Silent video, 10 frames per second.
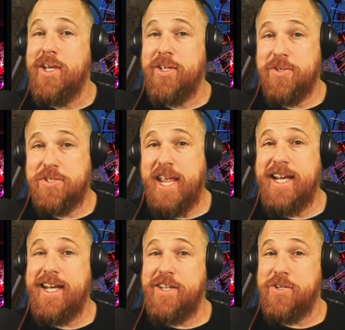You're
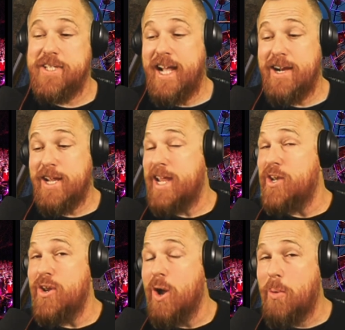standing and you're tired
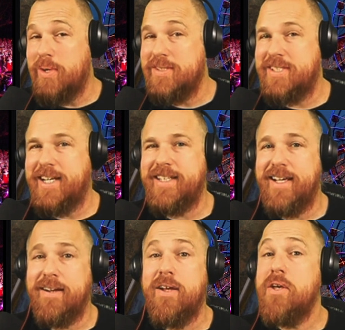and no one's sitting
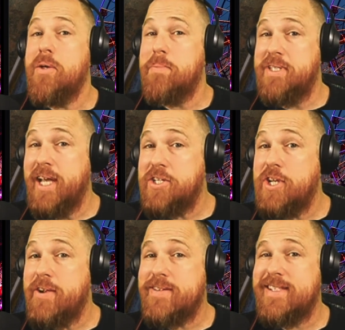there, but that
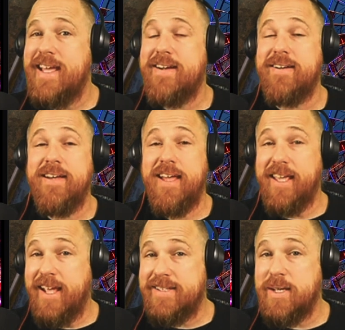chair is there in
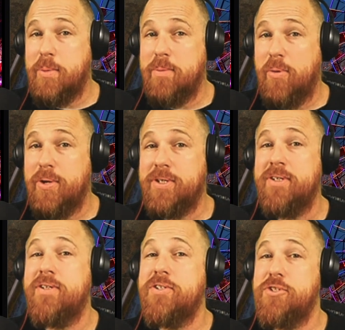case someone
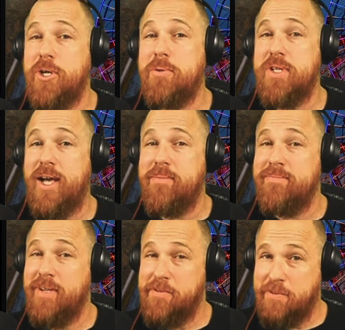important shows up.
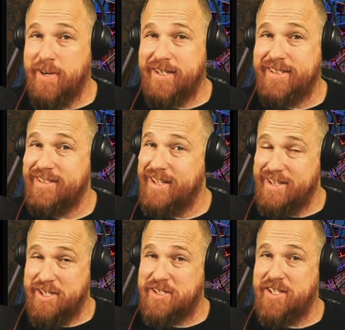And friend, in
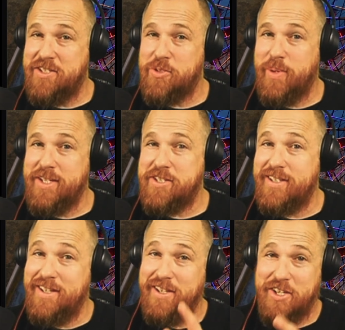this
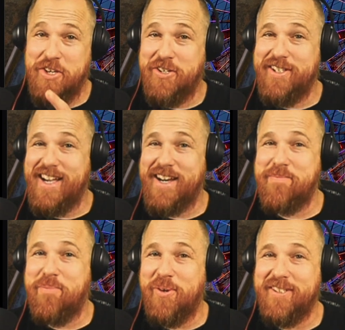situation, you're not
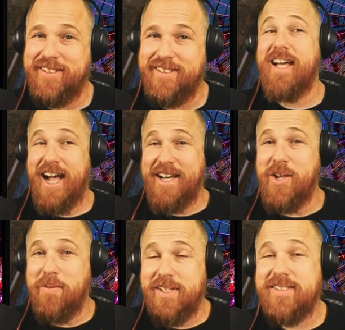important. I
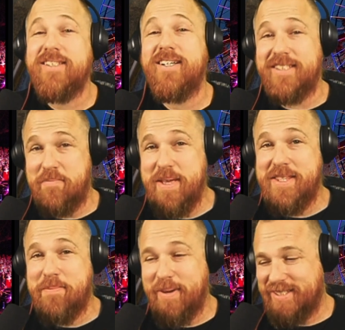know this because I've been
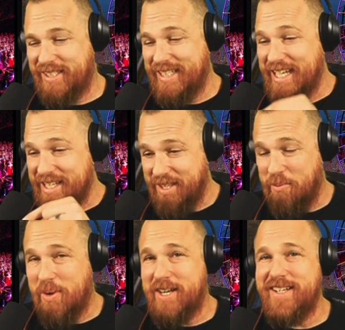the person that
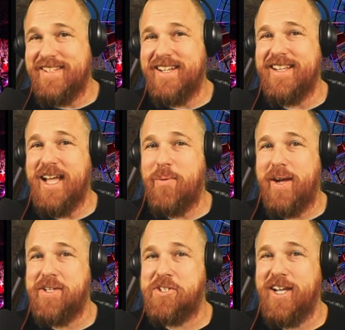wanted to sit in that
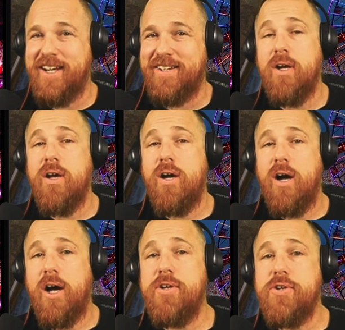white chair.
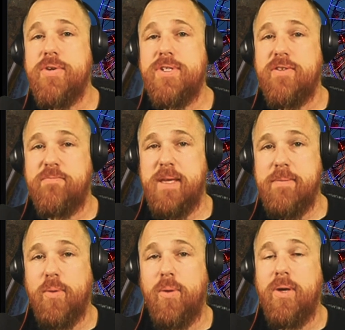Hundreds of
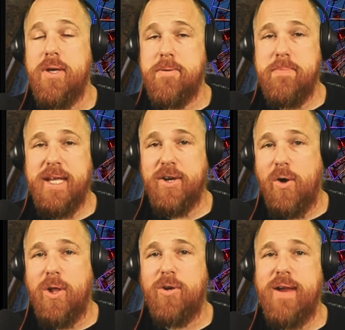people being
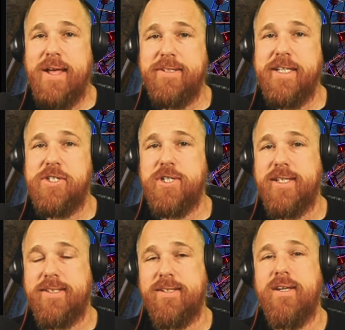all around each
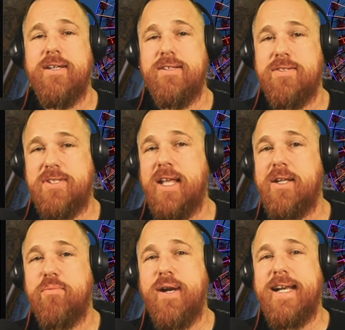other,
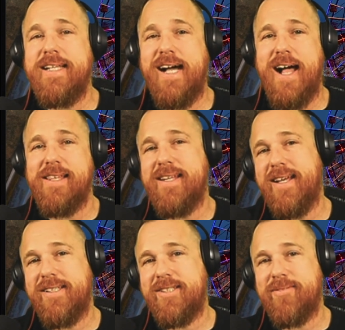celebrating the
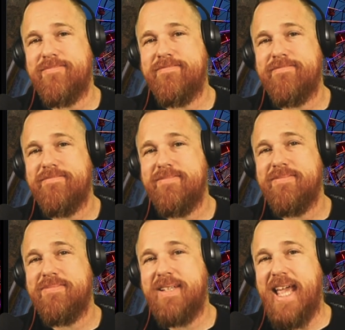holidays.
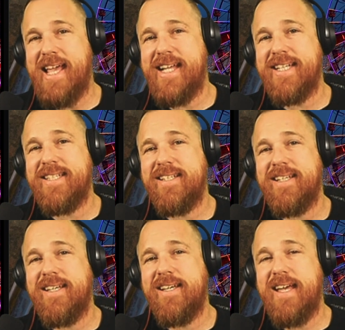Can't
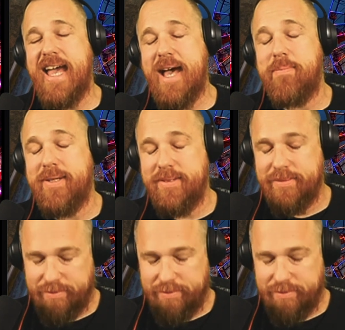happen.